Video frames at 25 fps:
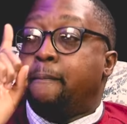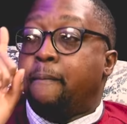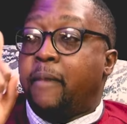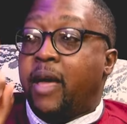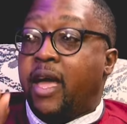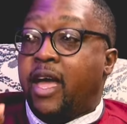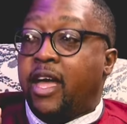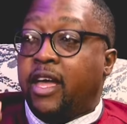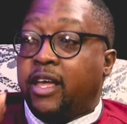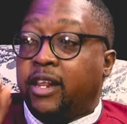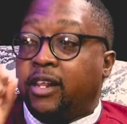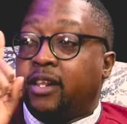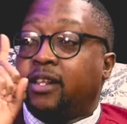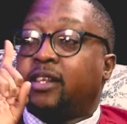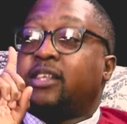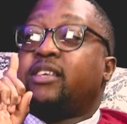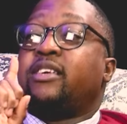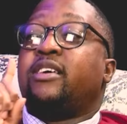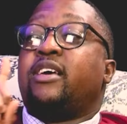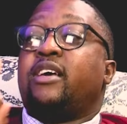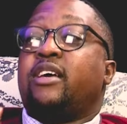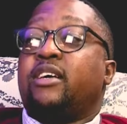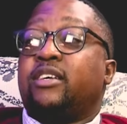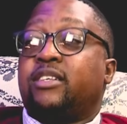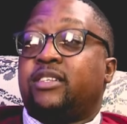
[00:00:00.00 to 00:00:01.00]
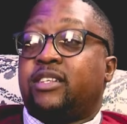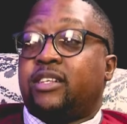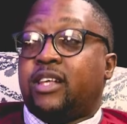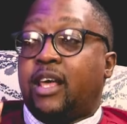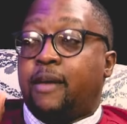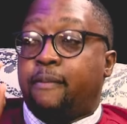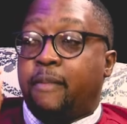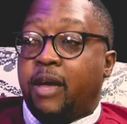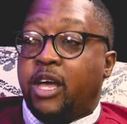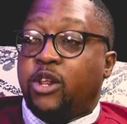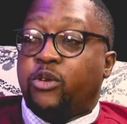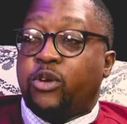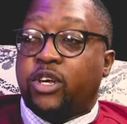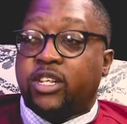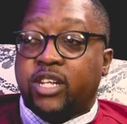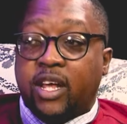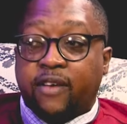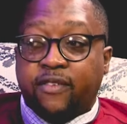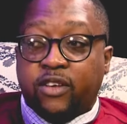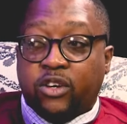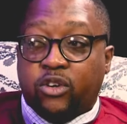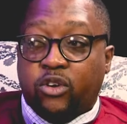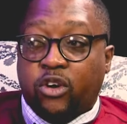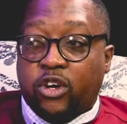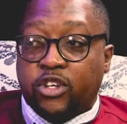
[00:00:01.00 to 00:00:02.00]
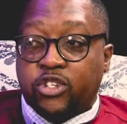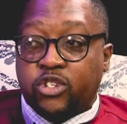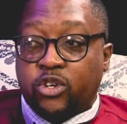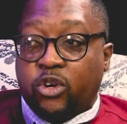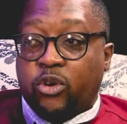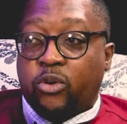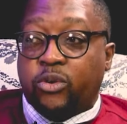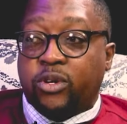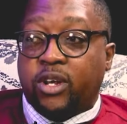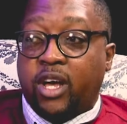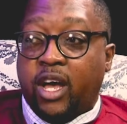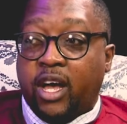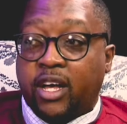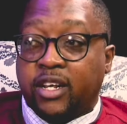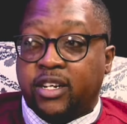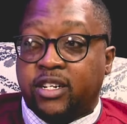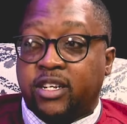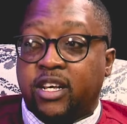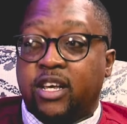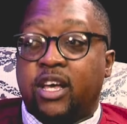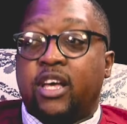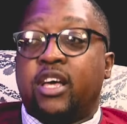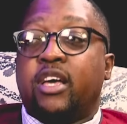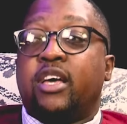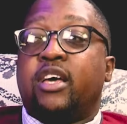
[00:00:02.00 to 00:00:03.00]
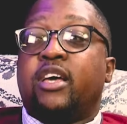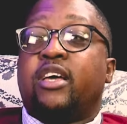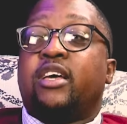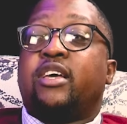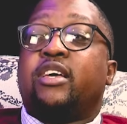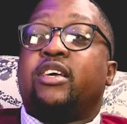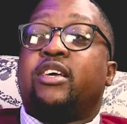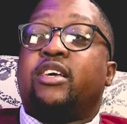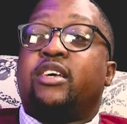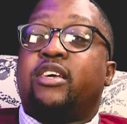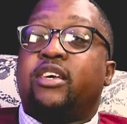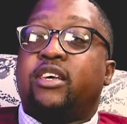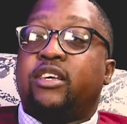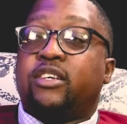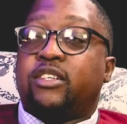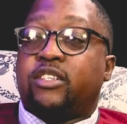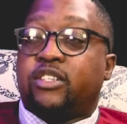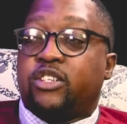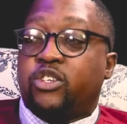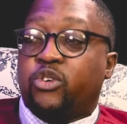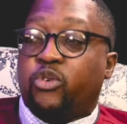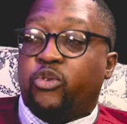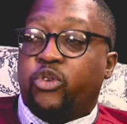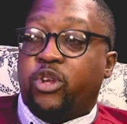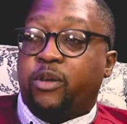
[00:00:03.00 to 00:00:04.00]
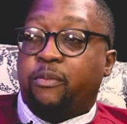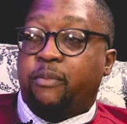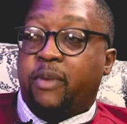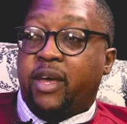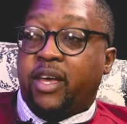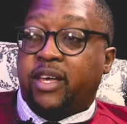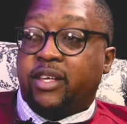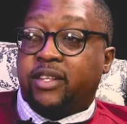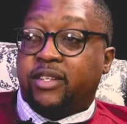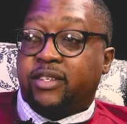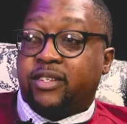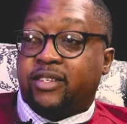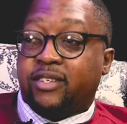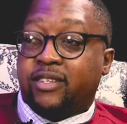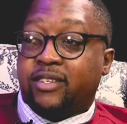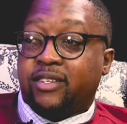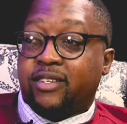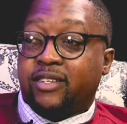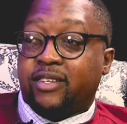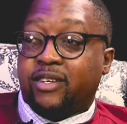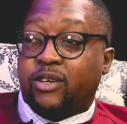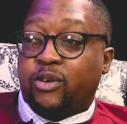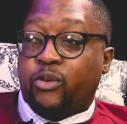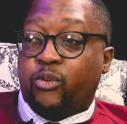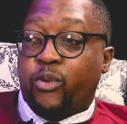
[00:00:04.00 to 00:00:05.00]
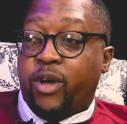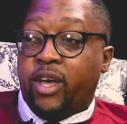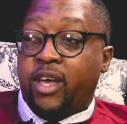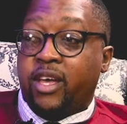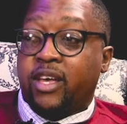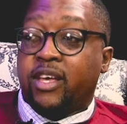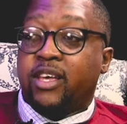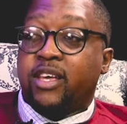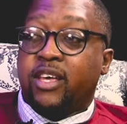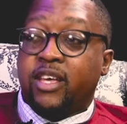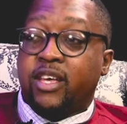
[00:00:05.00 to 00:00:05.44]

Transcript: a man was after God's own heart, he still remains where?